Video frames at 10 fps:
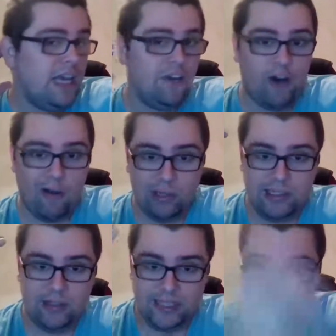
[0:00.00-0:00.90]
if I
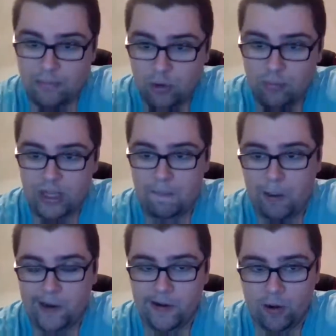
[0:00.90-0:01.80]
was in the same room with a
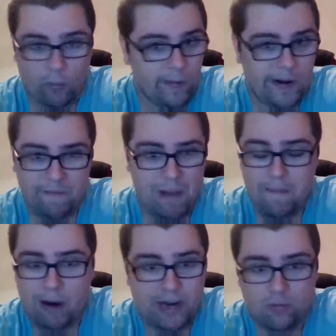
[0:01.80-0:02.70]
partner or if my
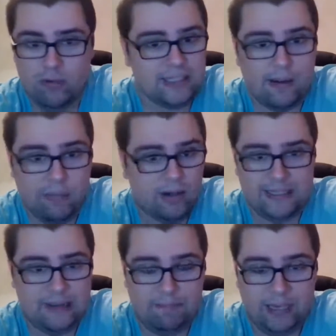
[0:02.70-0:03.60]
partner was some
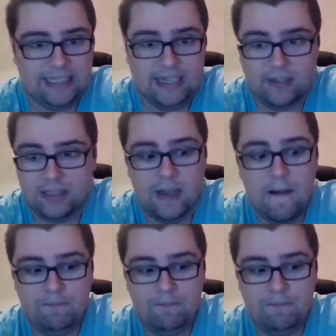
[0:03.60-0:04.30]
someplace else